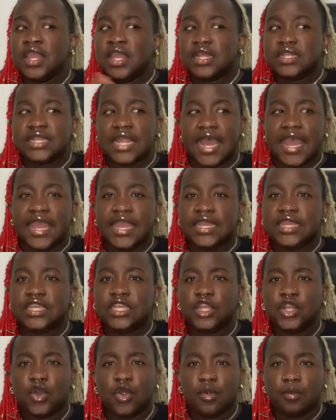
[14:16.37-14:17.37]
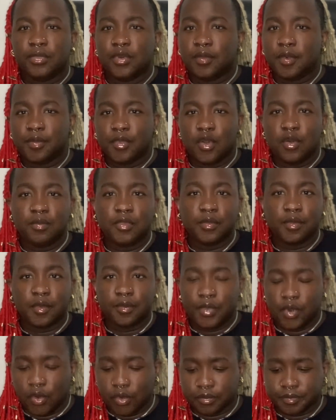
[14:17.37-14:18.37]
like, you know, boom, boom, boom, boom,
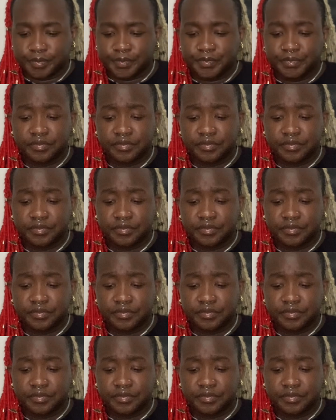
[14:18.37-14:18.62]
boom.